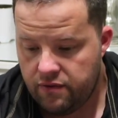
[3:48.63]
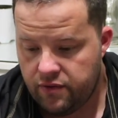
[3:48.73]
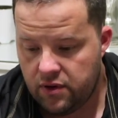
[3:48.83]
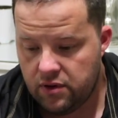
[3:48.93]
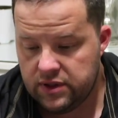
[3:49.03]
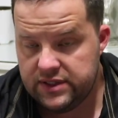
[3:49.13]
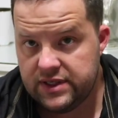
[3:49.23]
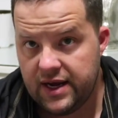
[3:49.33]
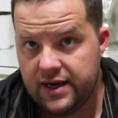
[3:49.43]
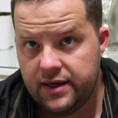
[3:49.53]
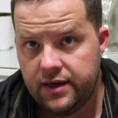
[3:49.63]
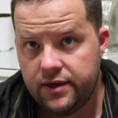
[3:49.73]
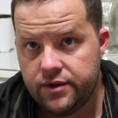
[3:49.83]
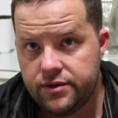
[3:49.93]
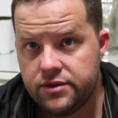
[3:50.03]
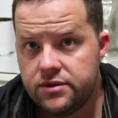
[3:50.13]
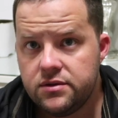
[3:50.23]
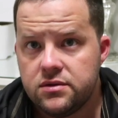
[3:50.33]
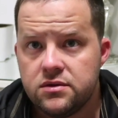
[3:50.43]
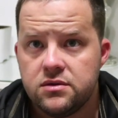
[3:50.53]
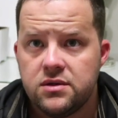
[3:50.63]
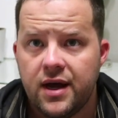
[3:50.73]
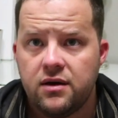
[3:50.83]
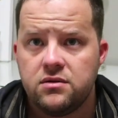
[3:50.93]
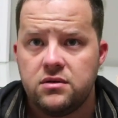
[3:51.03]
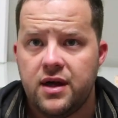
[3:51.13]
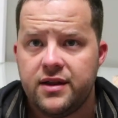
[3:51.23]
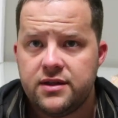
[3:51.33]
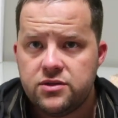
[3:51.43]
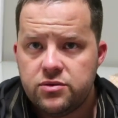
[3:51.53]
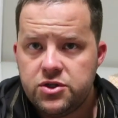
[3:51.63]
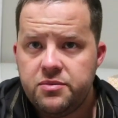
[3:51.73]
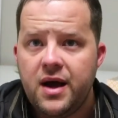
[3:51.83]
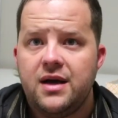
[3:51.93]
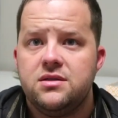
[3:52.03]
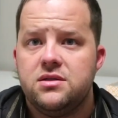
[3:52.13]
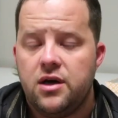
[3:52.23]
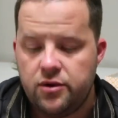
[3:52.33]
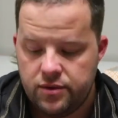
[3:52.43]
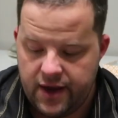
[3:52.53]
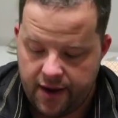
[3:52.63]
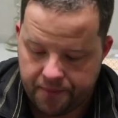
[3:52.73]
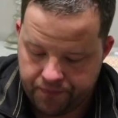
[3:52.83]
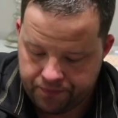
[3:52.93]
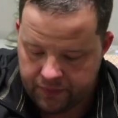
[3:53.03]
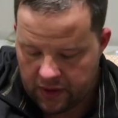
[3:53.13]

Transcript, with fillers: for at least eight years now. I think it's when she passed, so yeah.